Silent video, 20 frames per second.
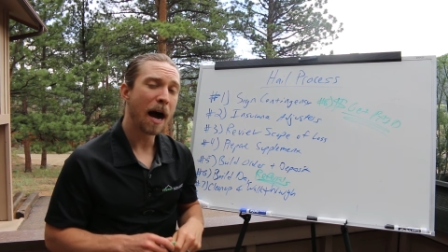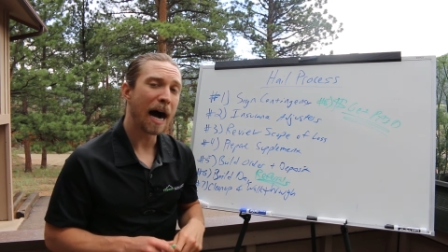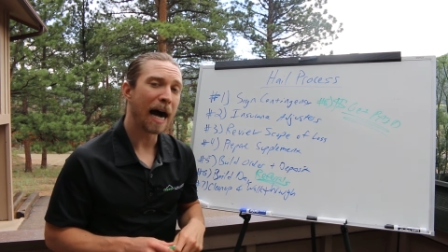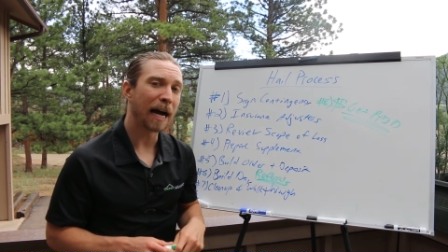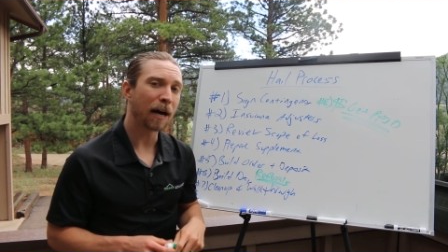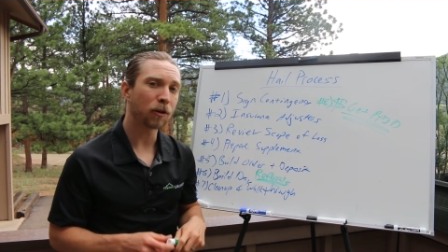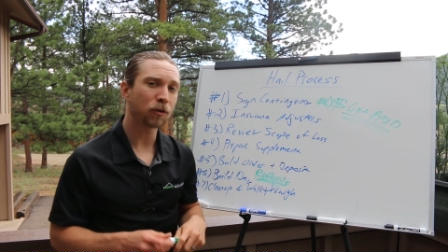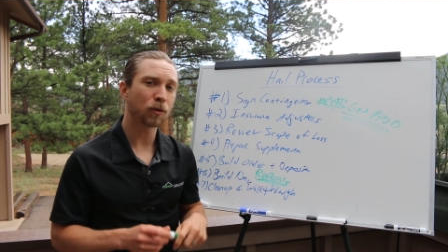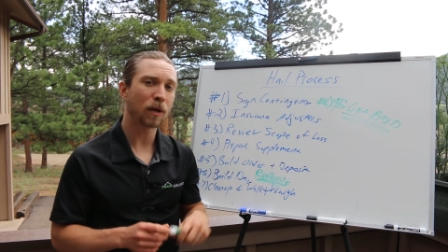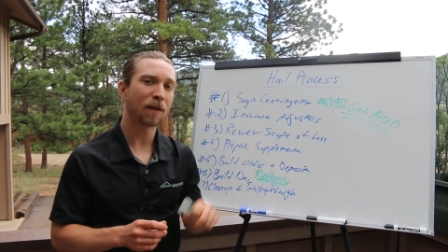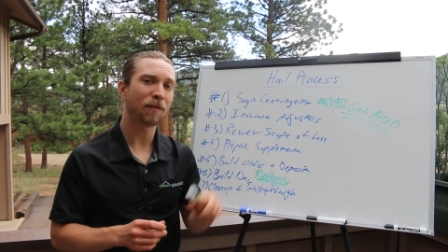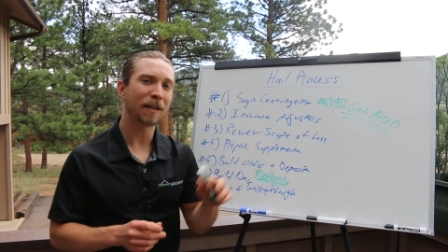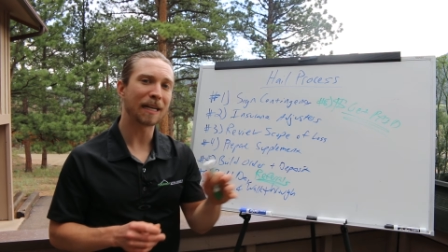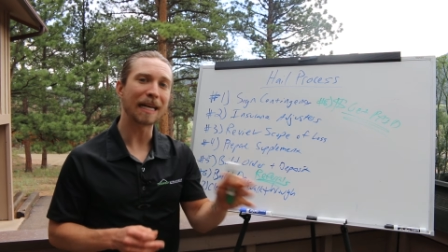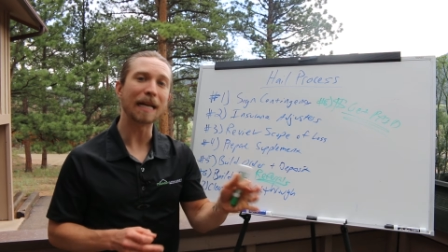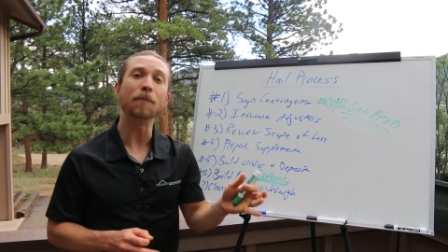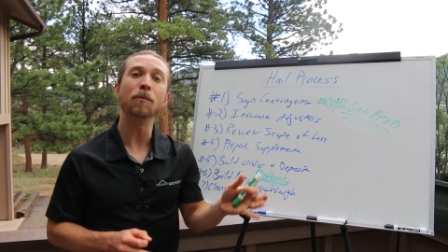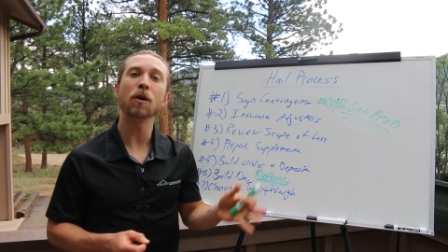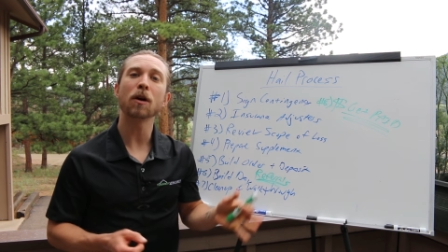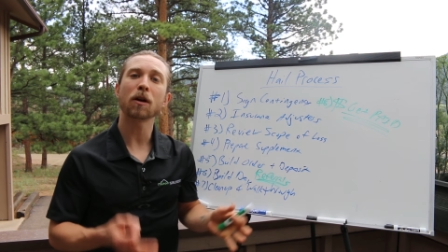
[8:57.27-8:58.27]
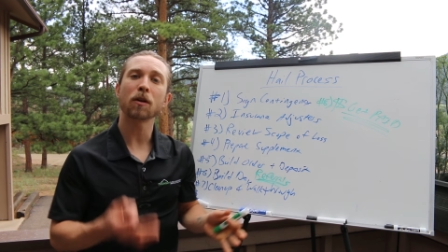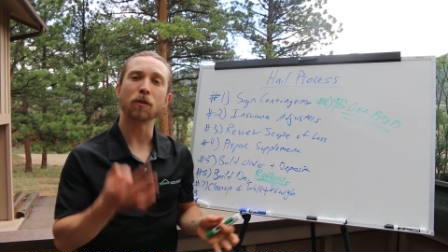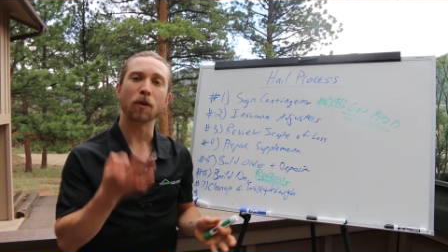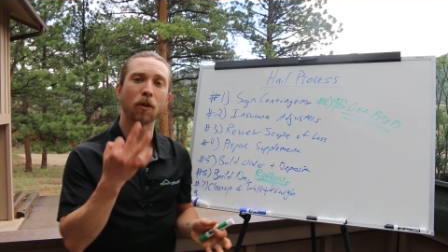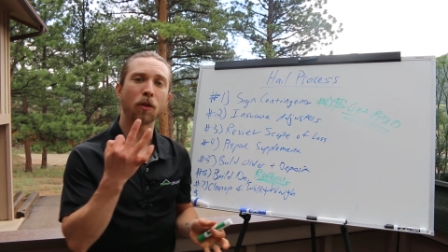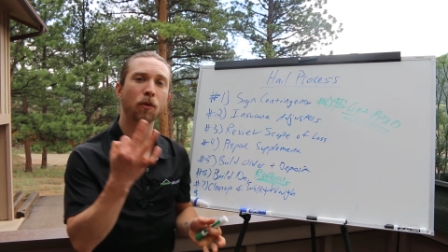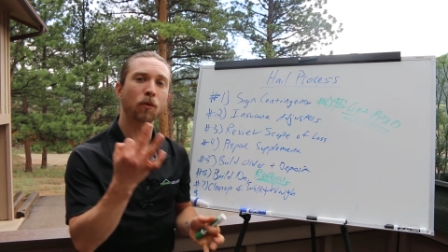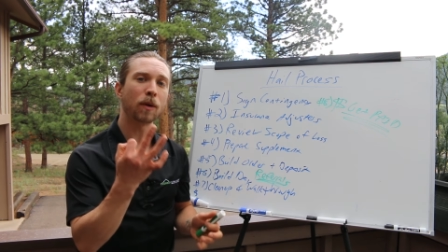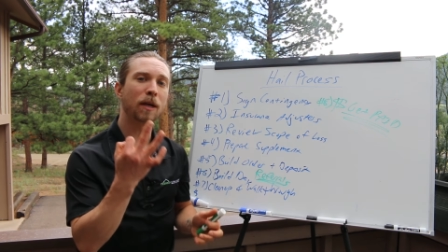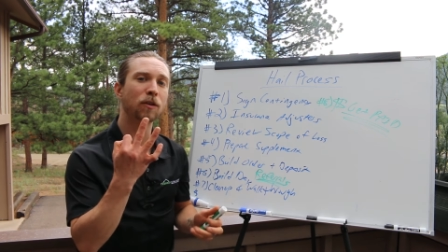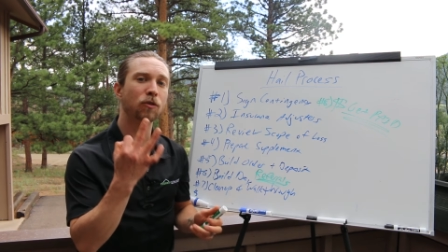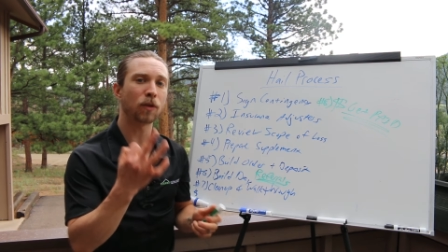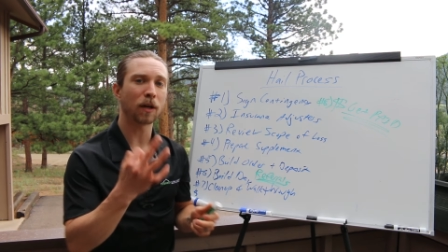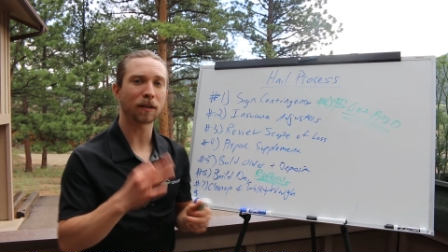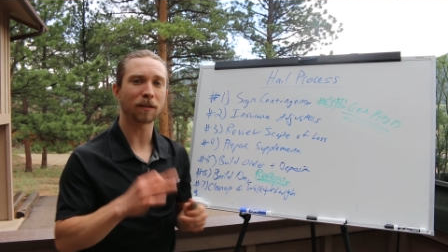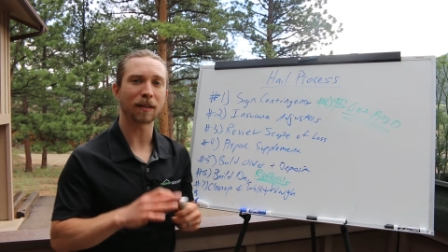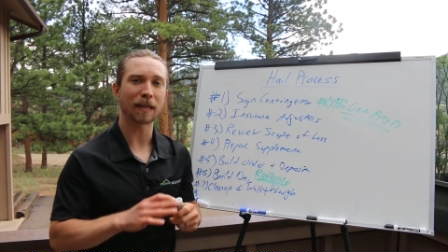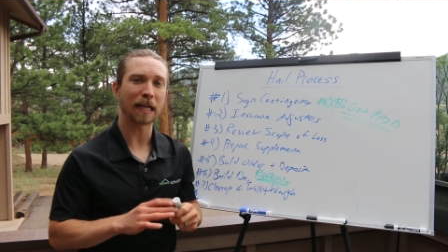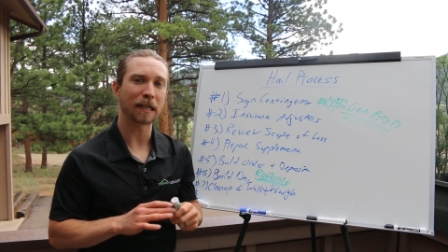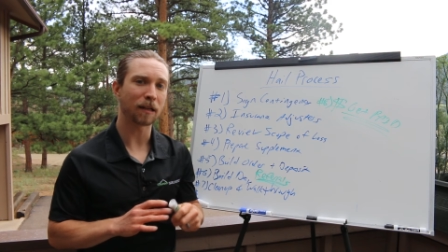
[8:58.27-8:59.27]
I also have an ebook, The Three
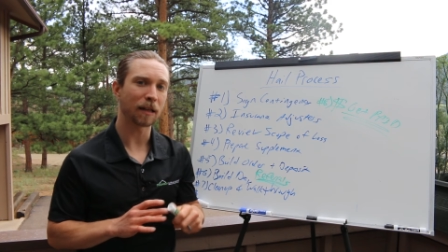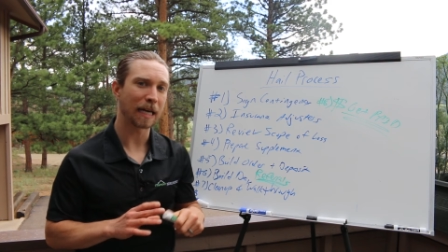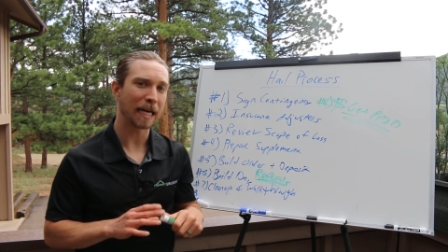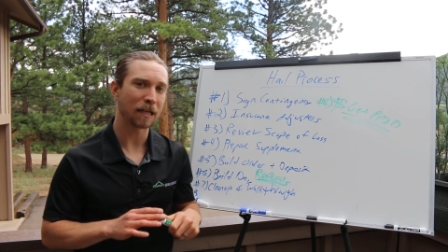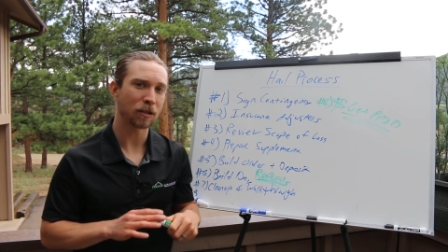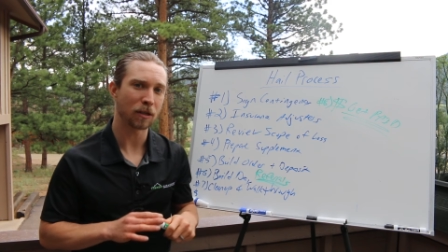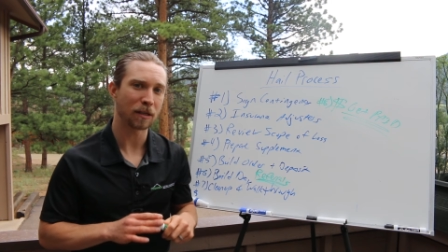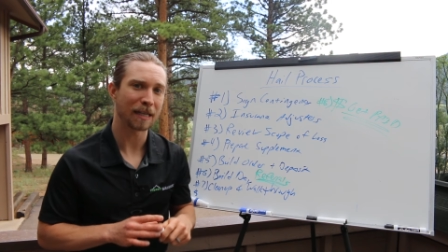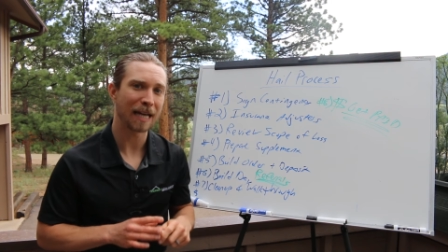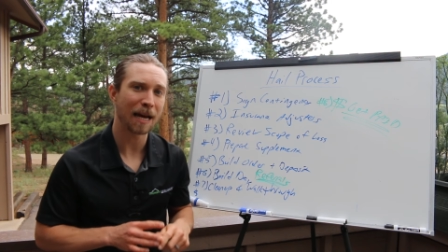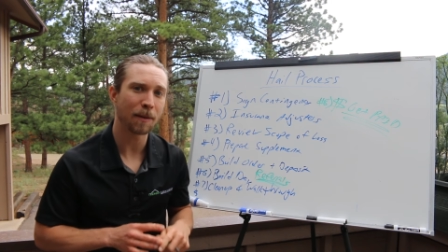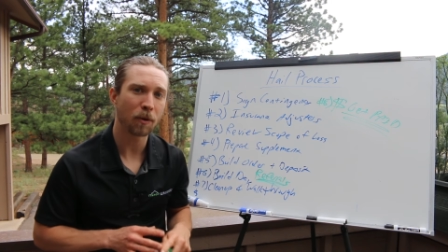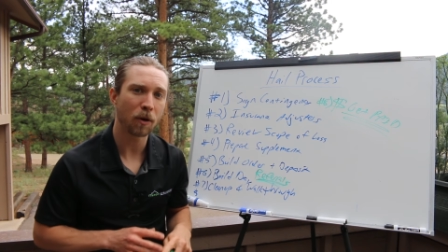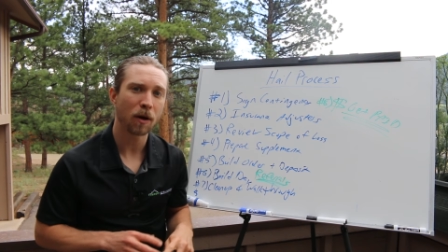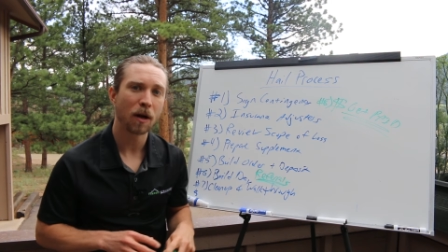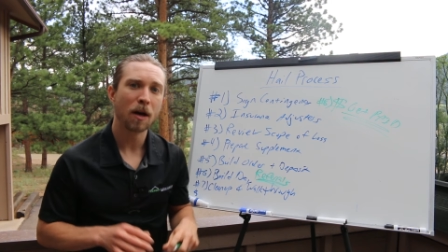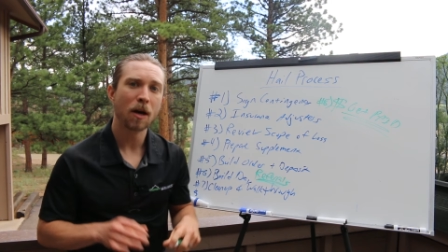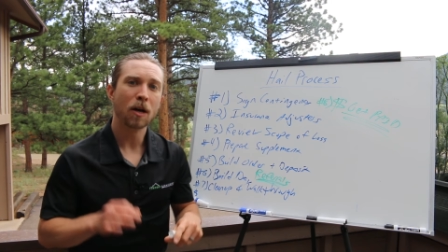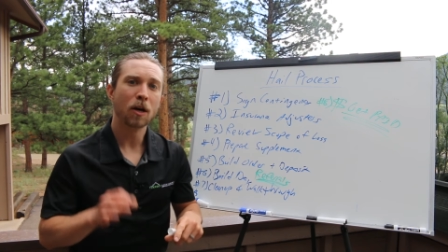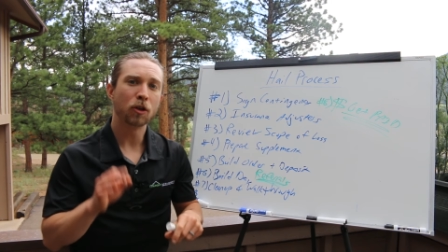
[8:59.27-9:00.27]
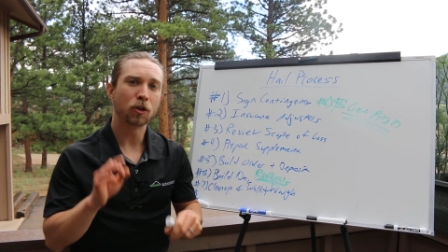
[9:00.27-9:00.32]
Tricks to Get to the Kitchen Table,